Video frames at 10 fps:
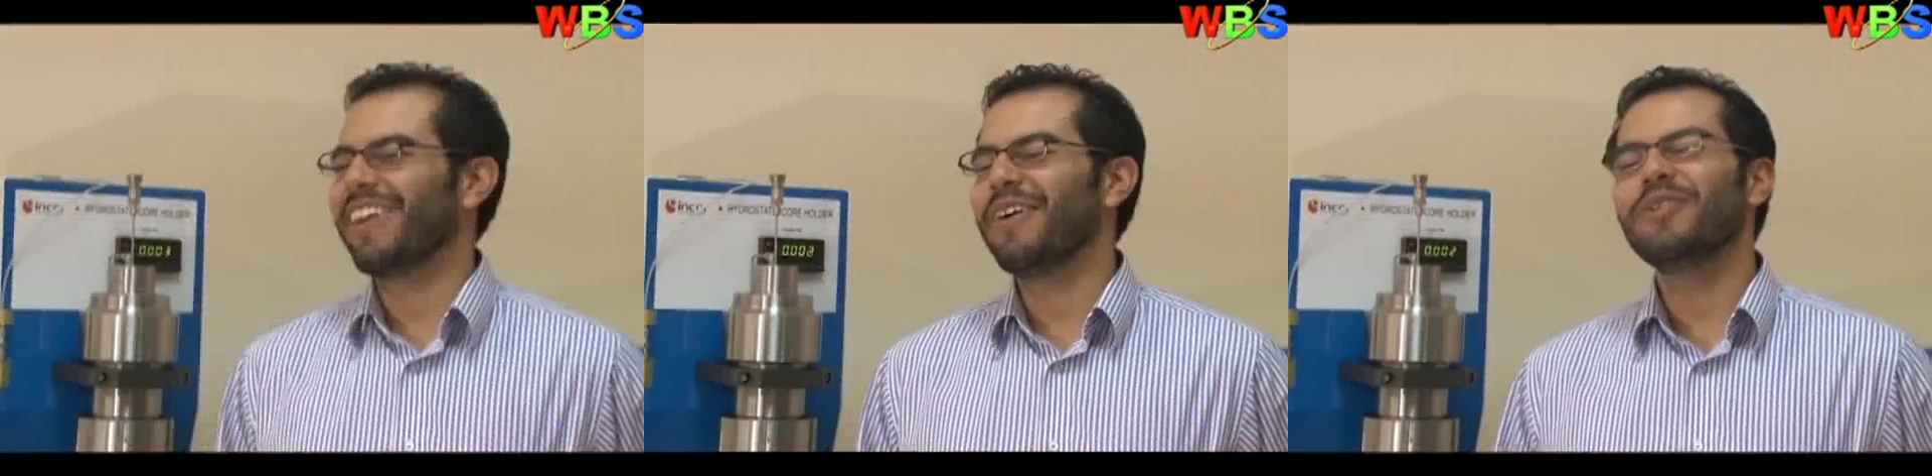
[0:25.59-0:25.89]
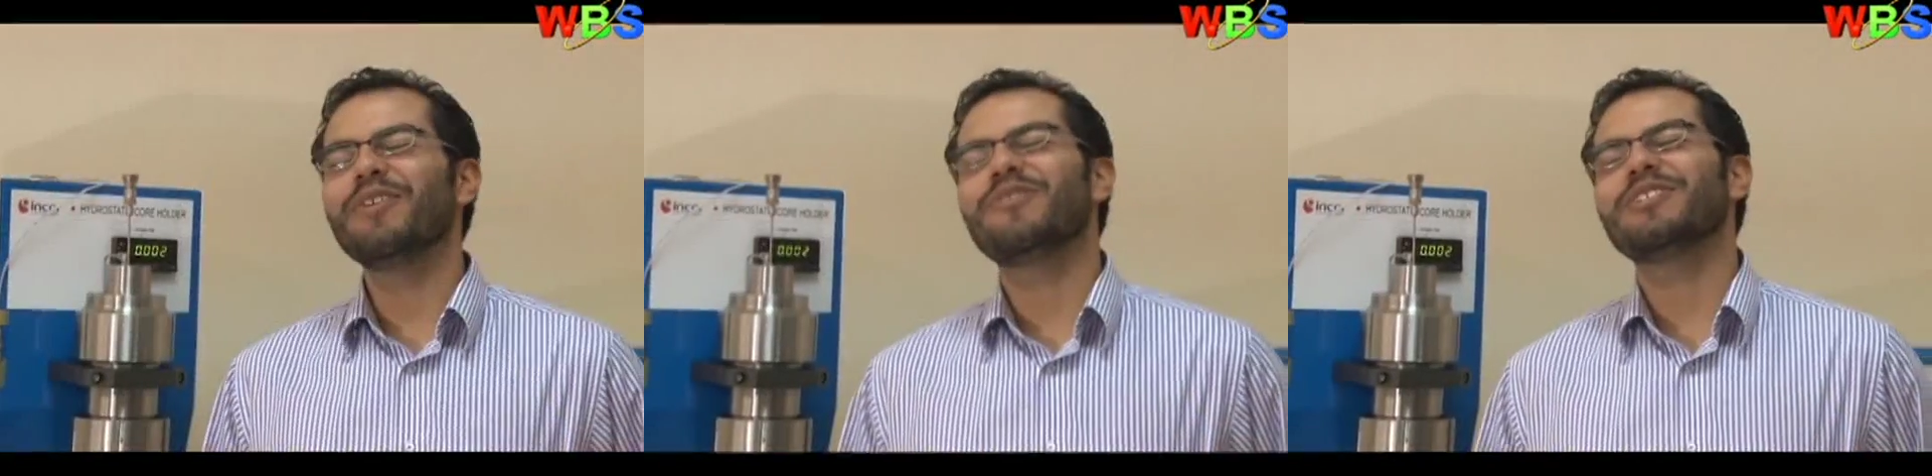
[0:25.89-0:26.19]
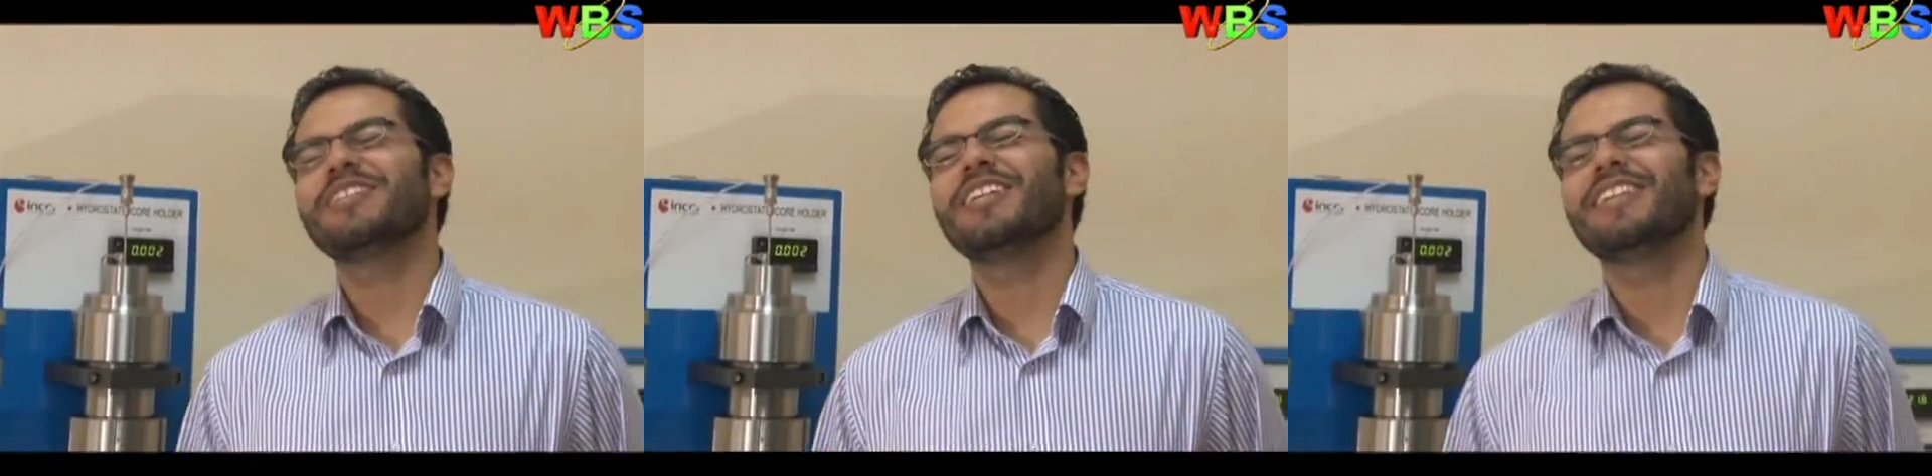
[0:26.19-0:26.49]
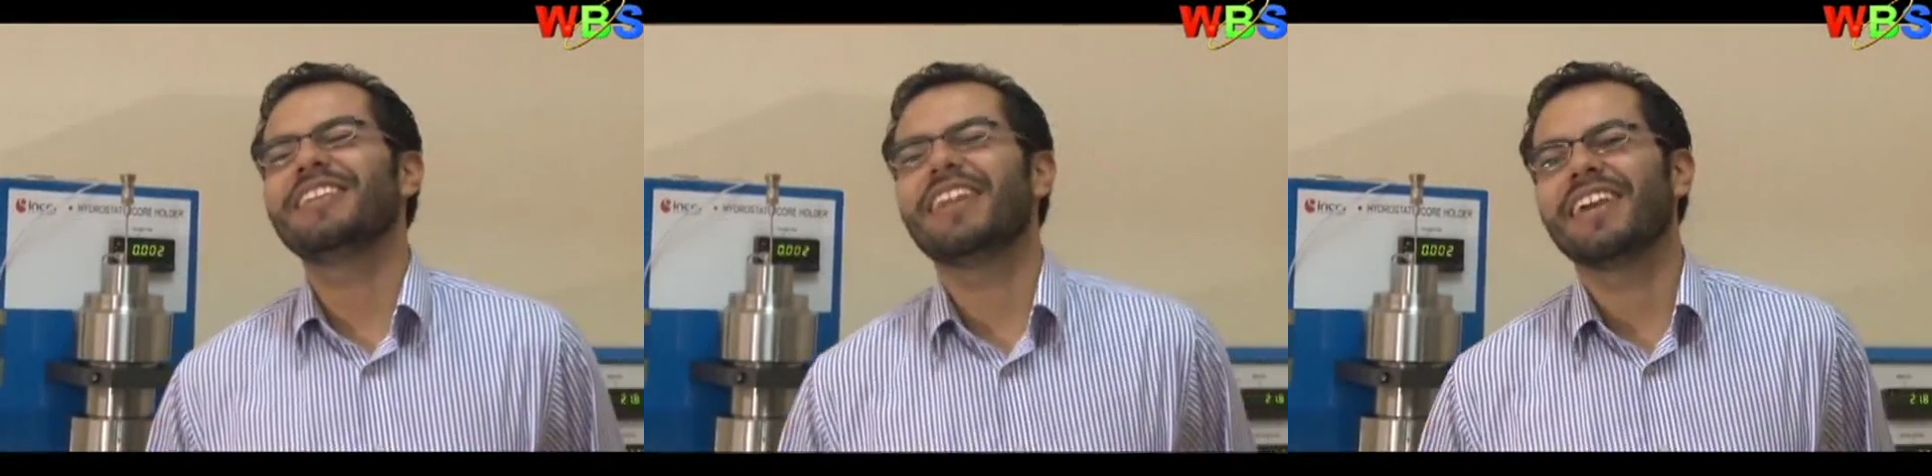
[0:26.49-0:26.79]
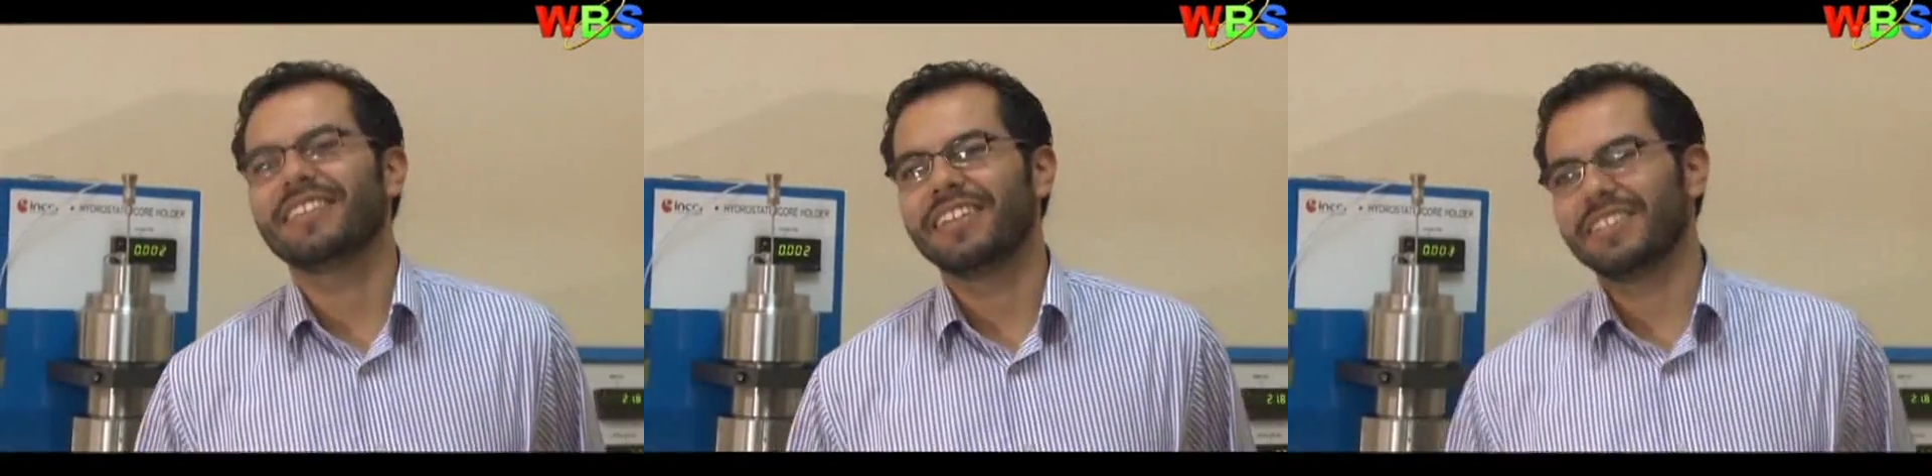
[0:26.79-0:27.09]
Having a facility
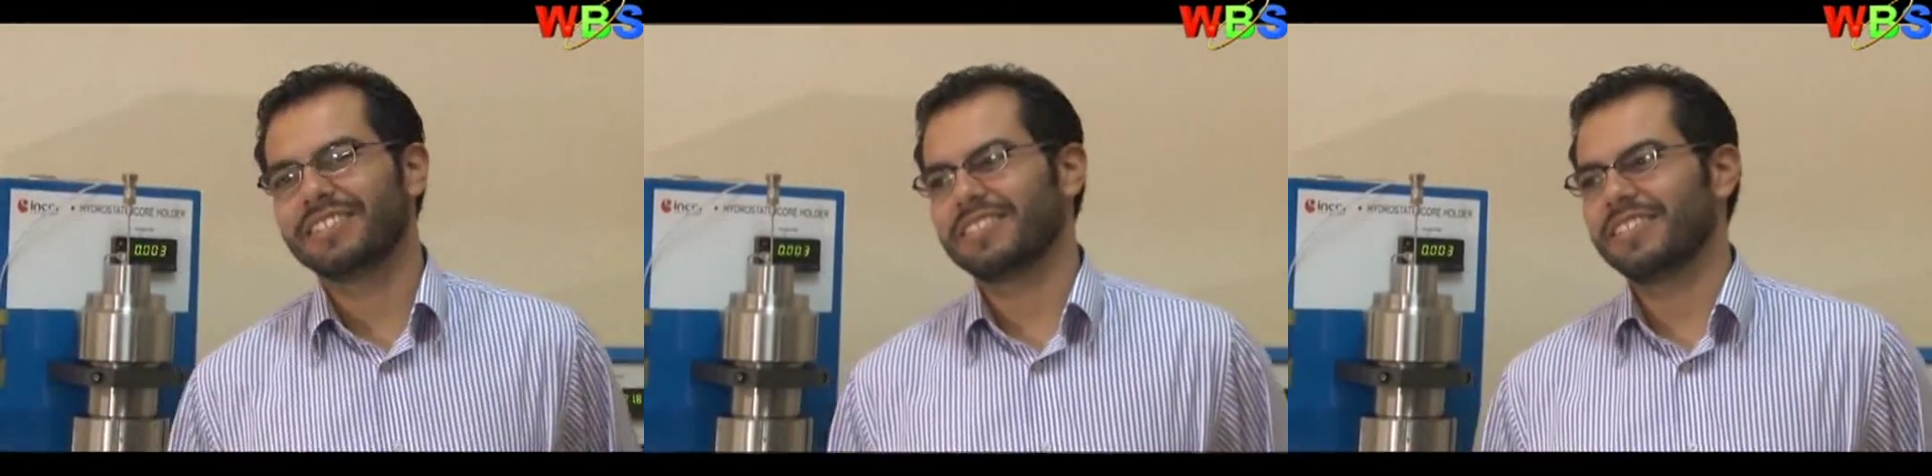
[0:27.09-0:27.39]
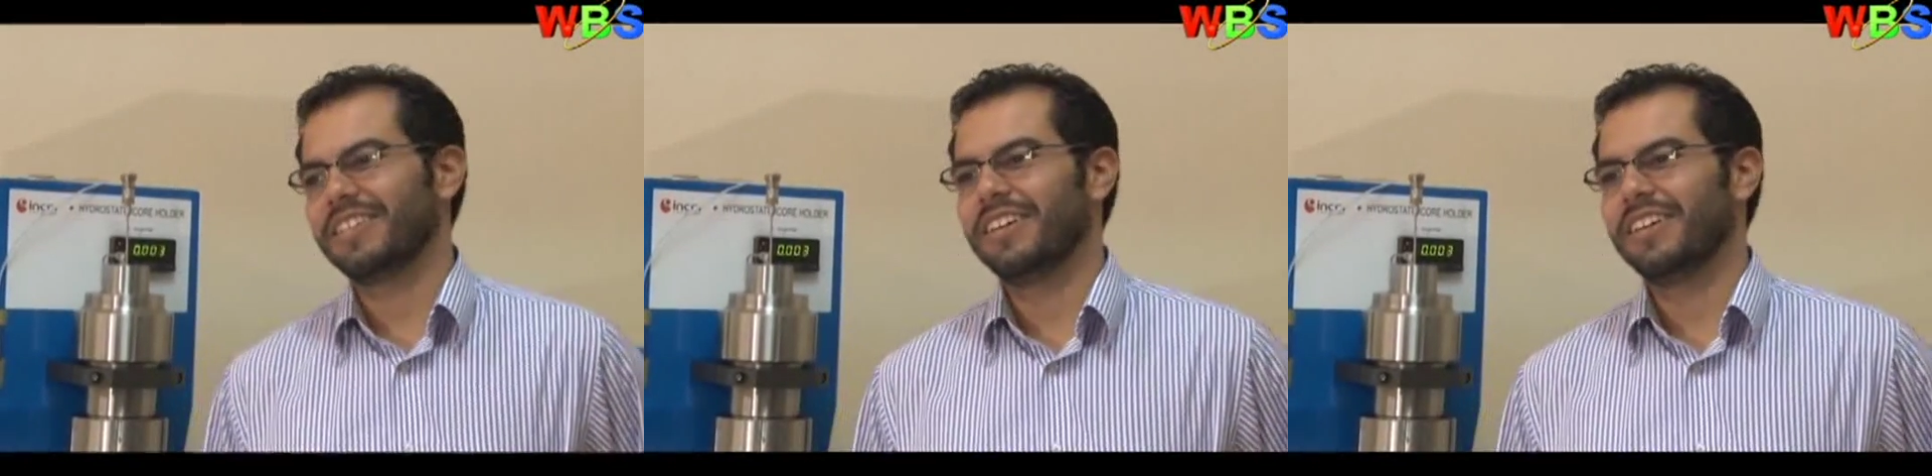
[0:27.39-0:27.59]
like this